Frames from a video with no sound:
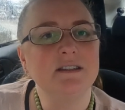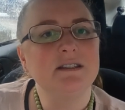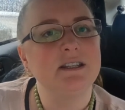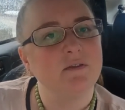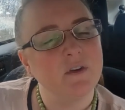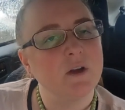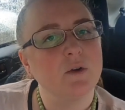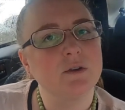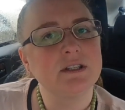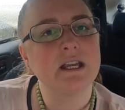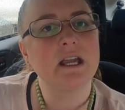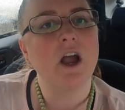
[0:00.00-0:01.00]
the
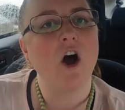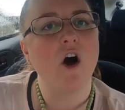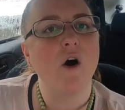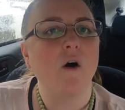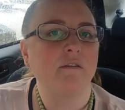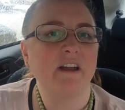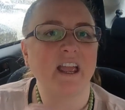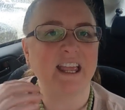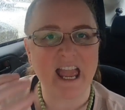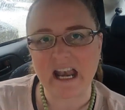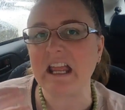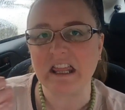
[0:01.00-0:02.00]
difficulty of
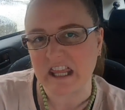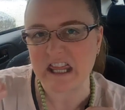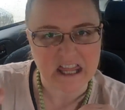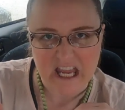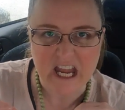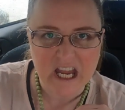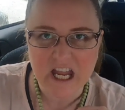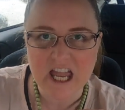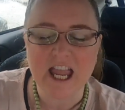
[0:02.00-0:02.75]
getting the thing